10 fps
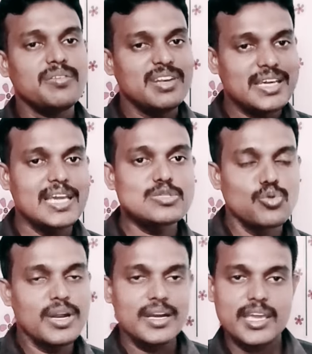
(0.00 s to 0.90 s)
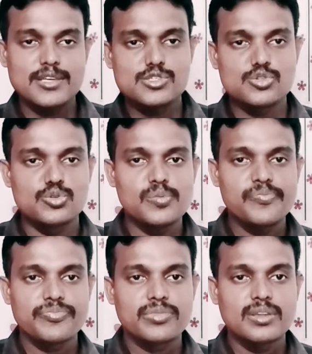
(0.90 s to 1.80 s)
between case 1 and case
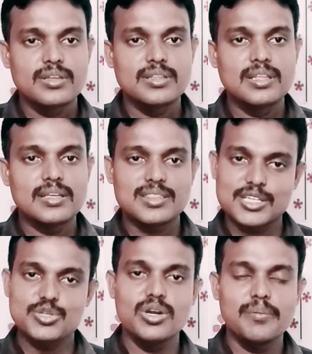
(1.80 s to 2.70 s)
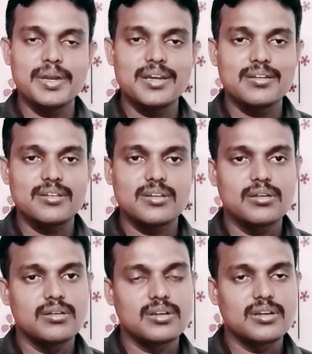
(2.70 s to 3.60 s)
2, the threshold limit
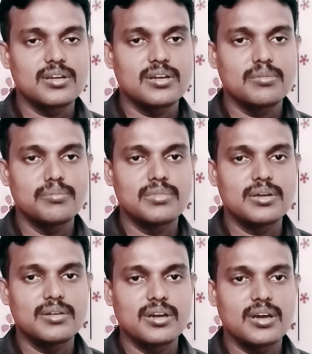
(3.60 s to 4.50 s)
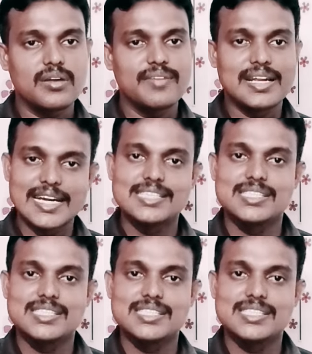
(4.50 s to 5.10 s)
will